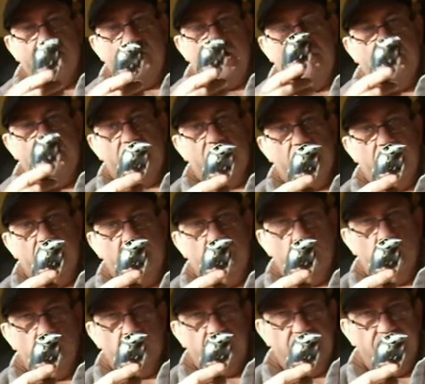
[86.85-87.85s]
might be good on
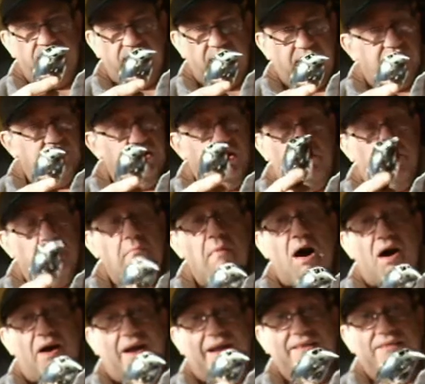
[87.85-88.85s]
a walking stick, not
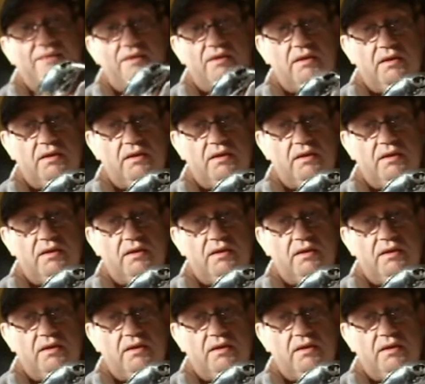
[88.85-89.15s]
might,